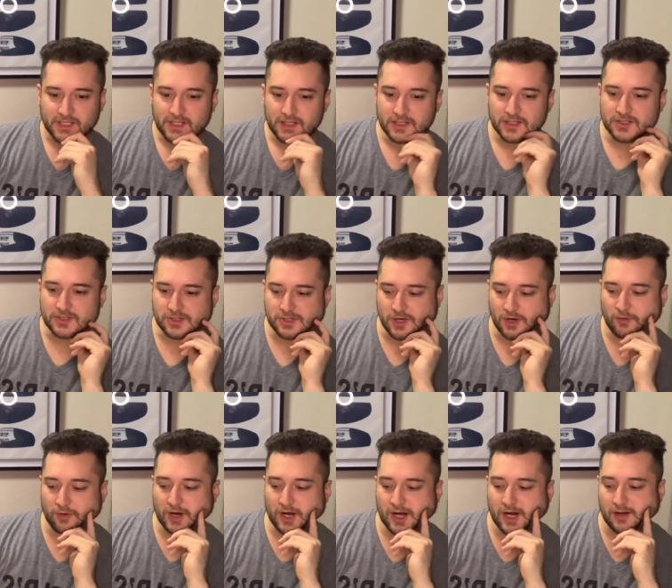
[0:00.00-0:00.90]

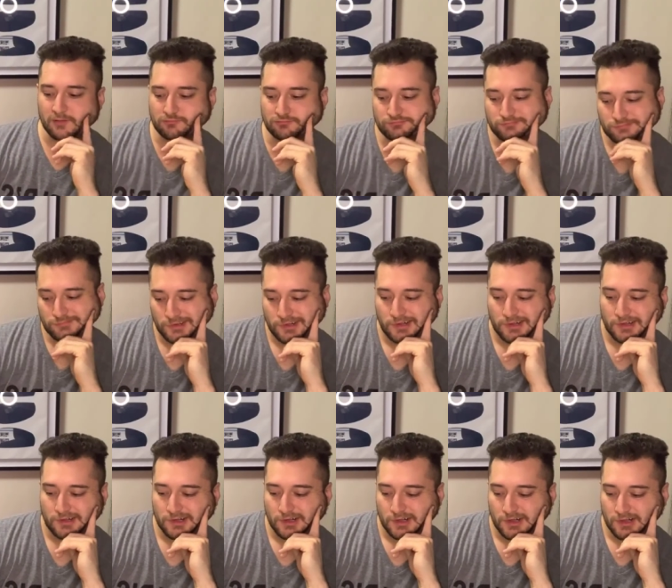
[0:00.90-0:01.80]
So, um,
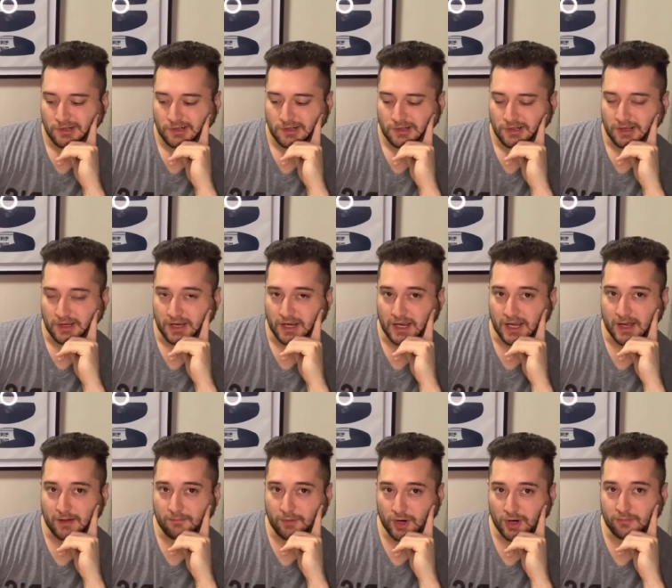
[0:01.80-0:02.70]

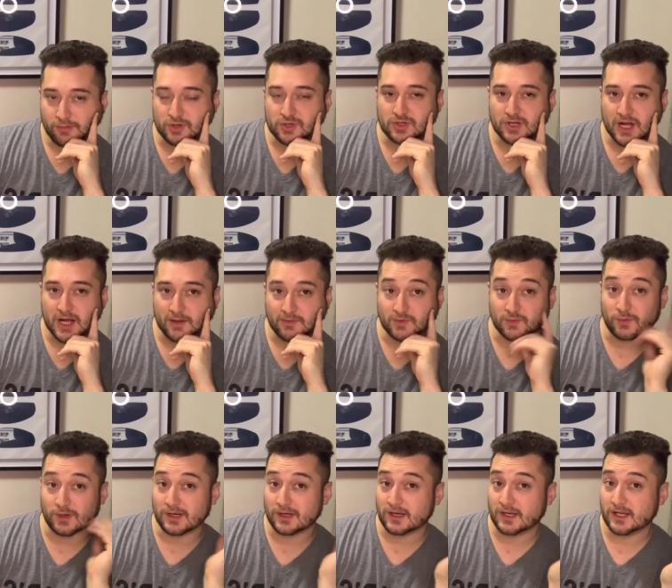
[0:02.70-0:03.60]
yeah, barbershops,
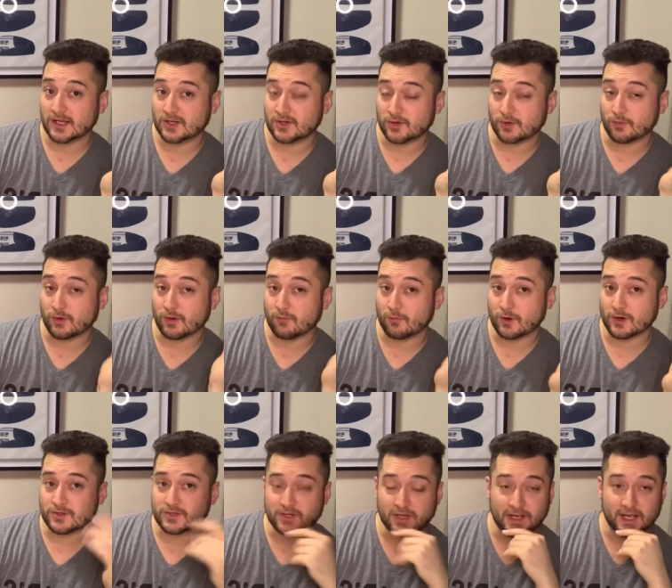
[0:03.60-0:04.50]
we need you. We
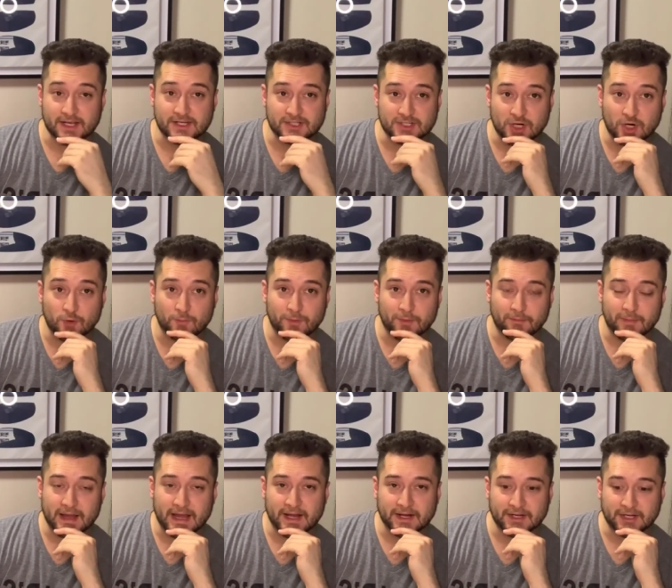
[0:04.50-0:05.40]
want you guys to open
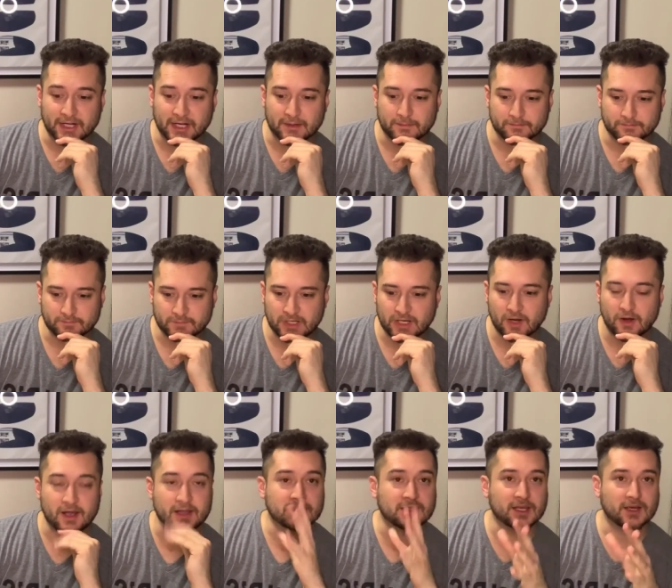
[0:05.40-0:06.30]
back up. You know,
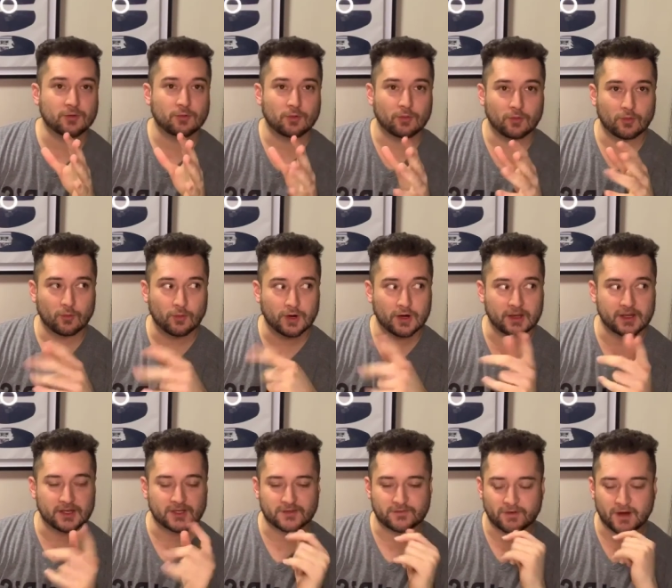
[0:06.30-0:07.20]
I think one of
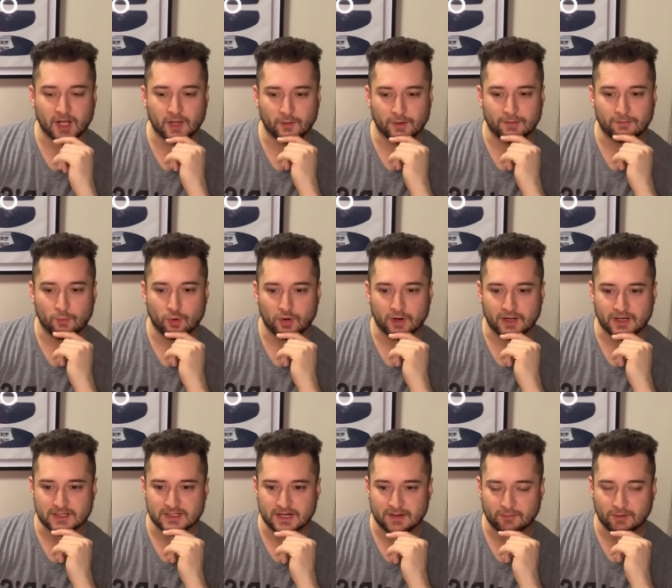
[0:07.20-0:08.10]
these following
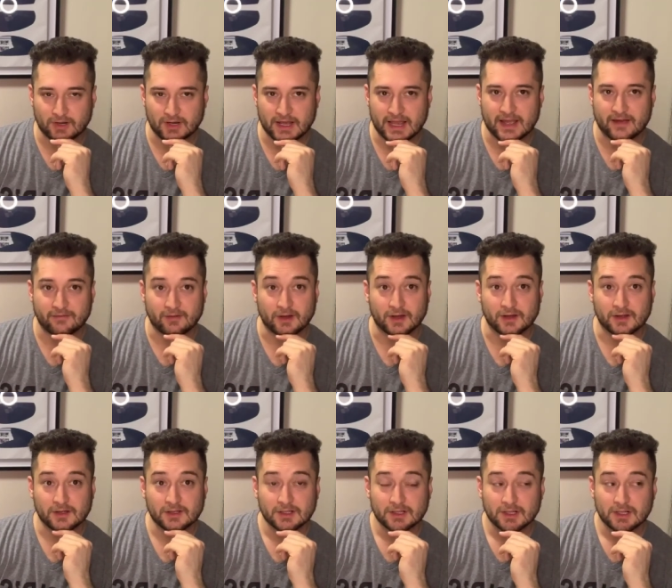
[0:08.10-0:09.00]
mornings, I'm going to have
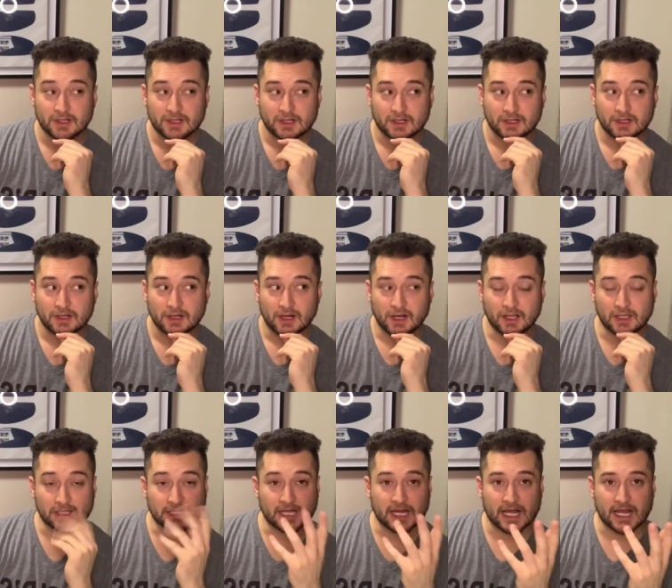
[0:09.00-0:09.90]
a, a
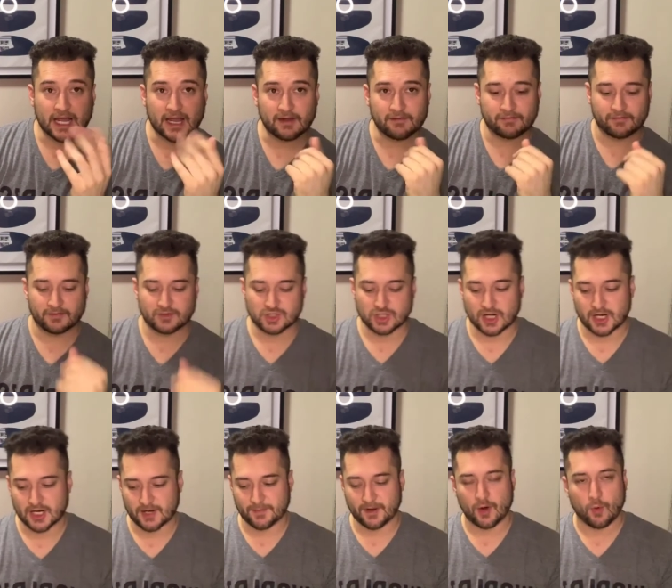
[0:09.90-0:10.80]
live
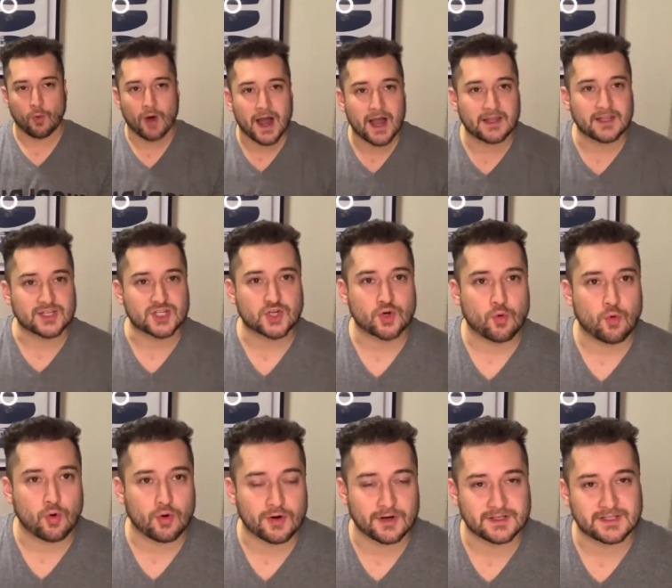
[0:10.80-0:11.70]
talking about why this
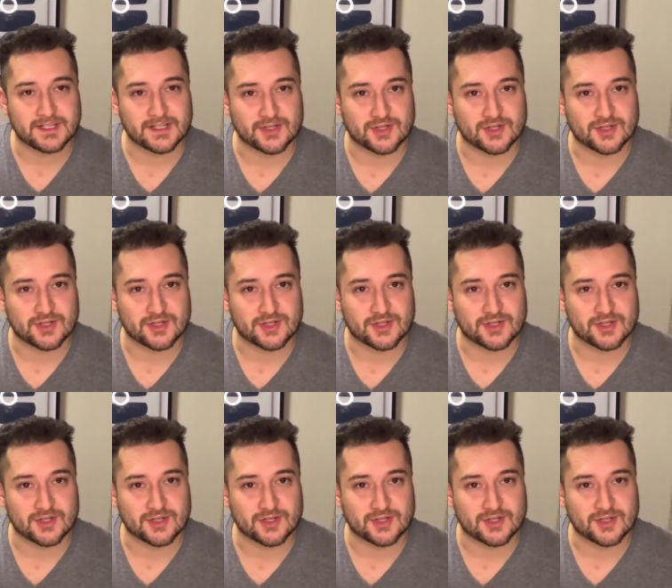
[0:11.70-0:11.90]
quarantine